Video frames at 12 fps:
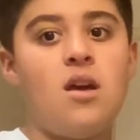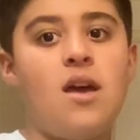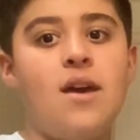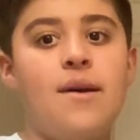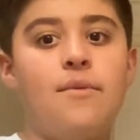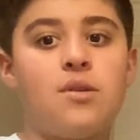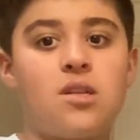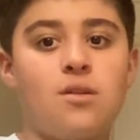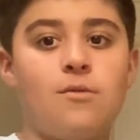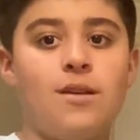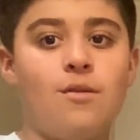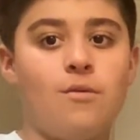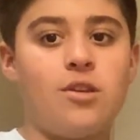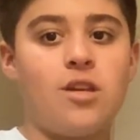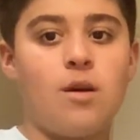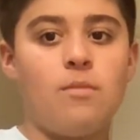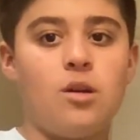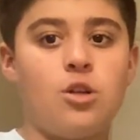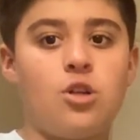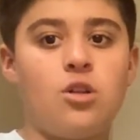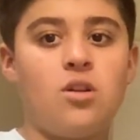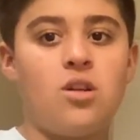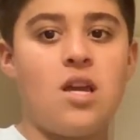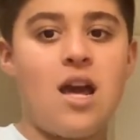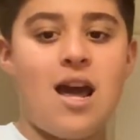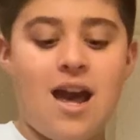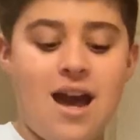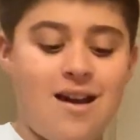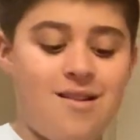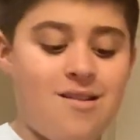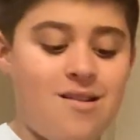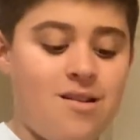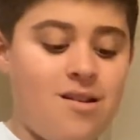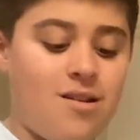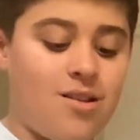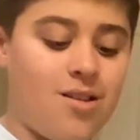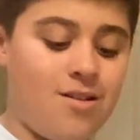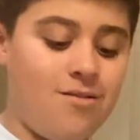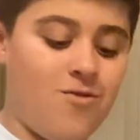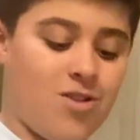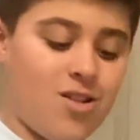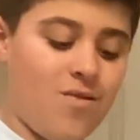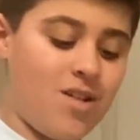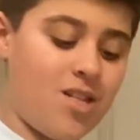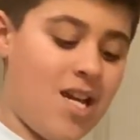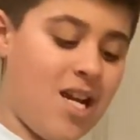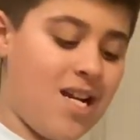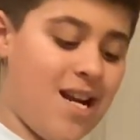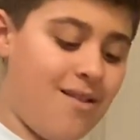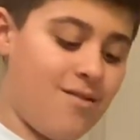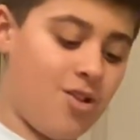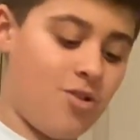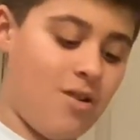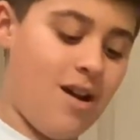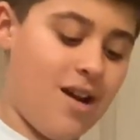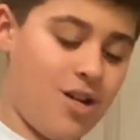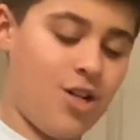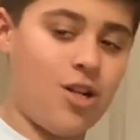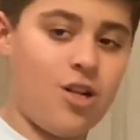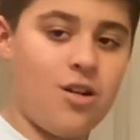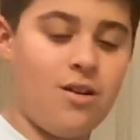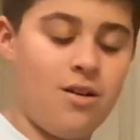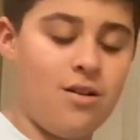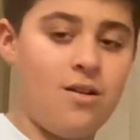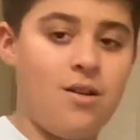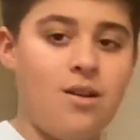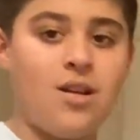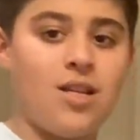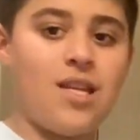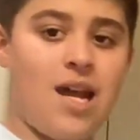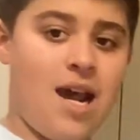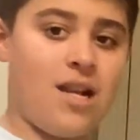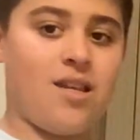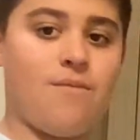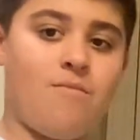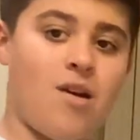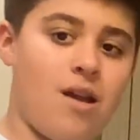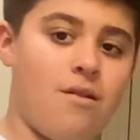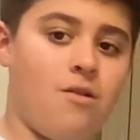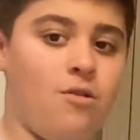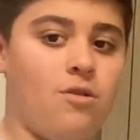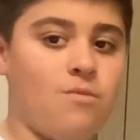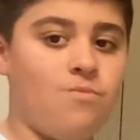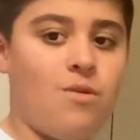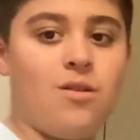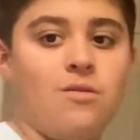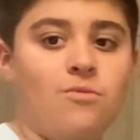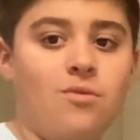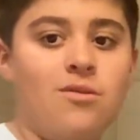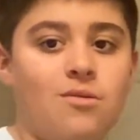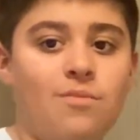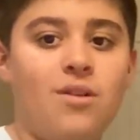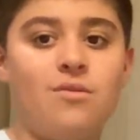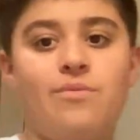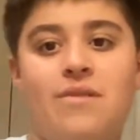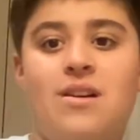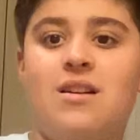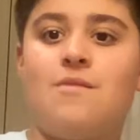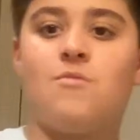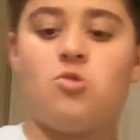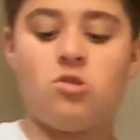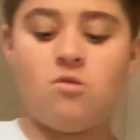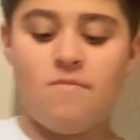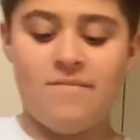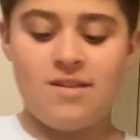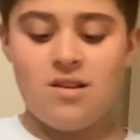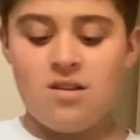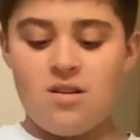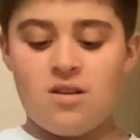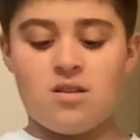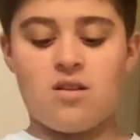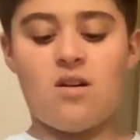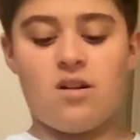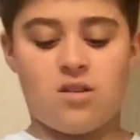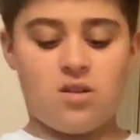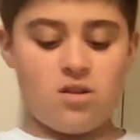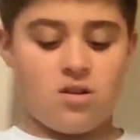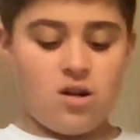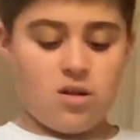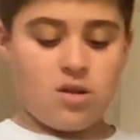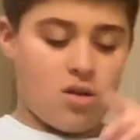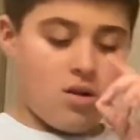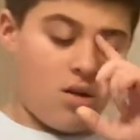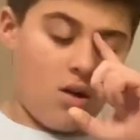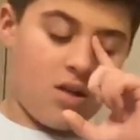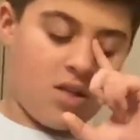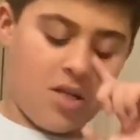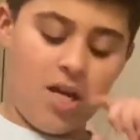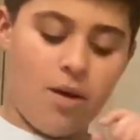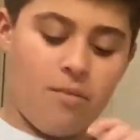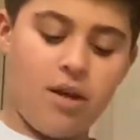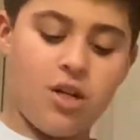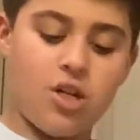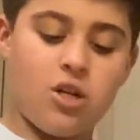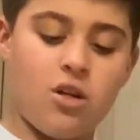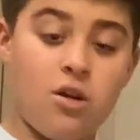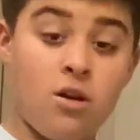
It was severely damaged. Yeah. So it was, it was taken out of the trash. Sadly, my old water water bottle fan was got got got damaged.